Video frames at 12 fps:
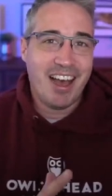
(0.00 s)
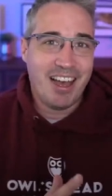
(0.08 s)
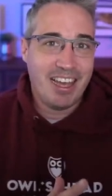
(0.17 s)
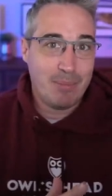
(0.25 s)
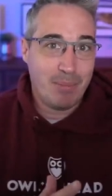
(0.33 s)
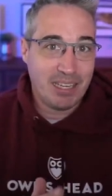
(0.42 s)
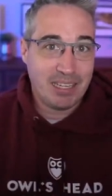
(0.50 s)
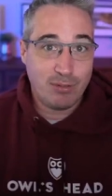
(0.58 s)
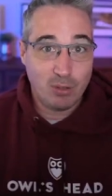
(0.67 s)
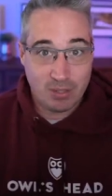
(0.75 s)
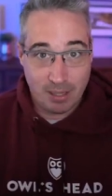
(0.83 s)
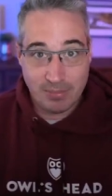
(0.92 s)
It might give
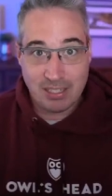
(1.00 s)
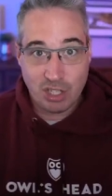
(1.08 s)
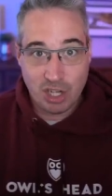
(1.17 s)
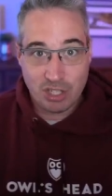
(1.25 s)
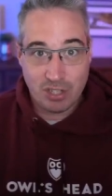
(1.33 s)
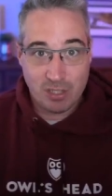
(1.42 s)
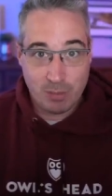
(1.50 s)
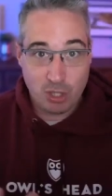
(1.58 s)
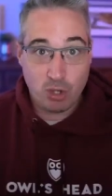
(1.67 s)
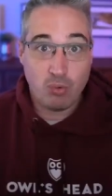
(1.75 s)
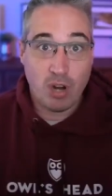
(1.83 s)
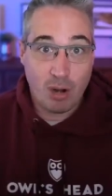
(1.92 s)
you some suggestions, but
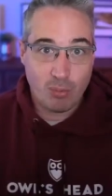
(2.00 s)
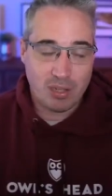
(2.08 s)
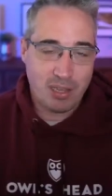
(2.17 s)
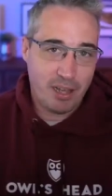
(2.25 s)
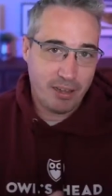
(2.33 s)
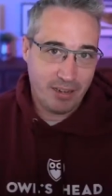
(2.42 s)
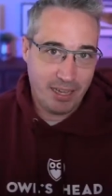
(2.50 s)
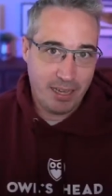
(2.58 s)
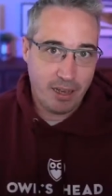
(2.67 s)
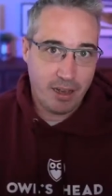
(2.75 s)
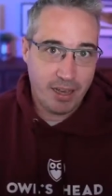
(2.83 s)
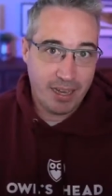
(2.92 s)
do not rely on
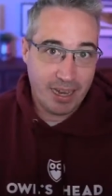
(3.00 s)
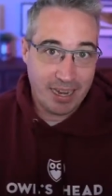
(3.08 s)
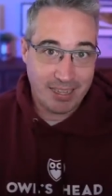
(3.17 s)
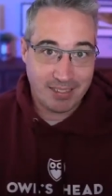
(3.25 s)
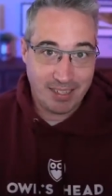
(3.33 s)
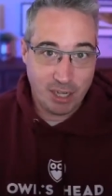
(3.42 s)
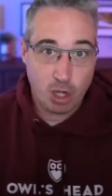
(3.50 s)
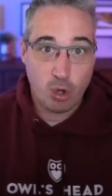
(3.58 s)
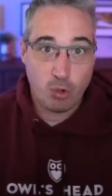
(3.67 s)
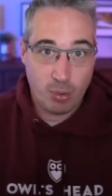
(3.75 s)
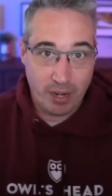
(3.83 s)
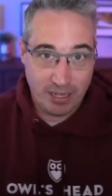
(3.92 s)
AI as a
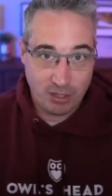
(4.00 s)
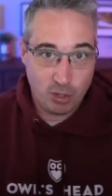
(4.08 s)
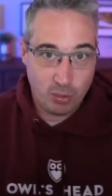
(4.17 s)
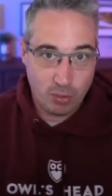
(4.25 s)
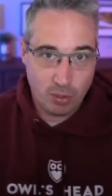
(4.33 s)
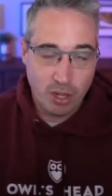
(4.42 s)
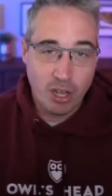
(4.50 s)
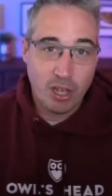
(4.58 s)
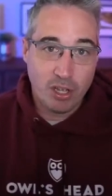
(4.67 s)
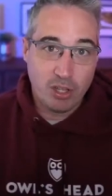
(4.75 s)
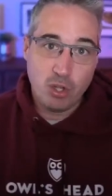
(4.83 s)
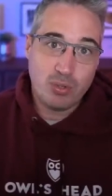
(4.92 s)
code writing tool.
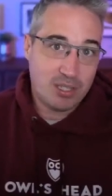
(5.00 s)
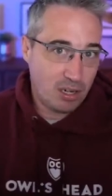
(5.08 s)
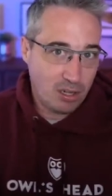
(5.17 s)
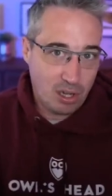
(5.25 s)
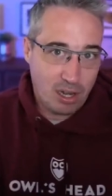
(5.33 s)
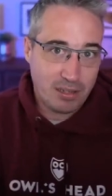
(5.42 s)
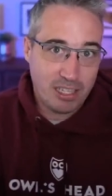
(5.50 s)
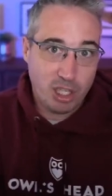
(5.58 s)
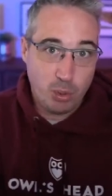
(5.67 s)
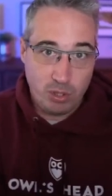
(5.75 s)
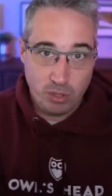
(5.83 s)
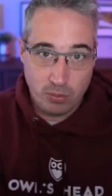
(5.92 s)
Use it a lot like
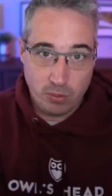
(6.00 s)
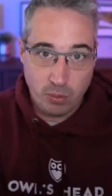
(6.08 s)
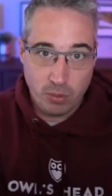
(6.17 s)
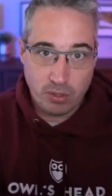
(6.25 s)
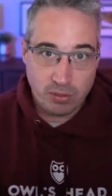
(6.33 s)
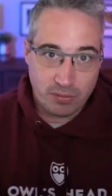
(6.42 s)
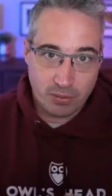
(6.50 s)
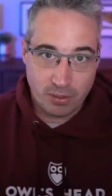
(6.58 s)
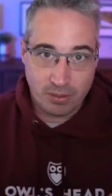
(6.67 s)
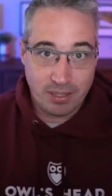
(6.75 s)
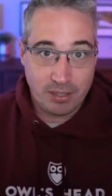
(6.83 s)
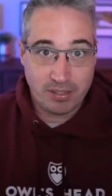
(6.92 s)
you would use Google
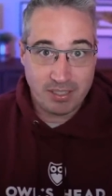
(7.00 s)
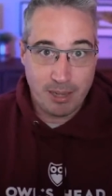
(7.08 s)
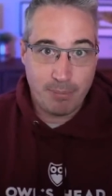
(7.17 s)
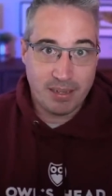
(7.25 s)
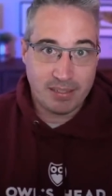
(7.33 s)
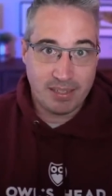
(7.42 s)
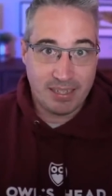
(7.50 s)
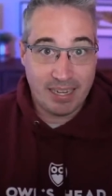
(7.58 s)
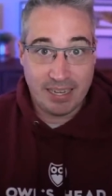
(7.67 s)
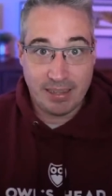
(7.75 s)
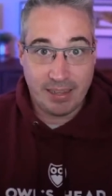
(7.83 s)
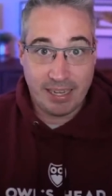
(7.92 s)
for little snippets and
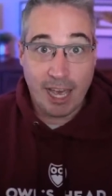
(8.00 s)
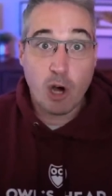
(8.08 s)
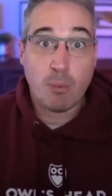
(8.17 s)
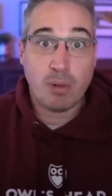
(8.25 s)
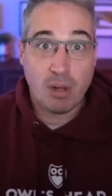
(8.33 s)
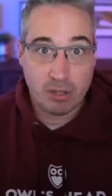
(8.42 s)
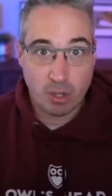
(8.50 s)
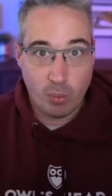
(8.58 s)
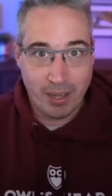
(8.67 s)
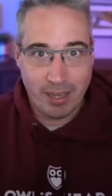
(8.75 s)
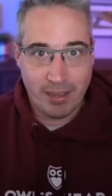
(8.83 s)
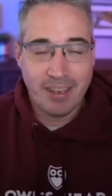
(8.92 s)
getting like help along the
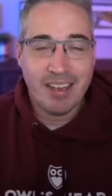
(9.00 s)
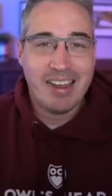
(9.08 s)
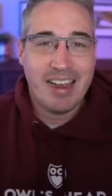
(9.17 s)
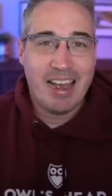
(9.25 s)
way.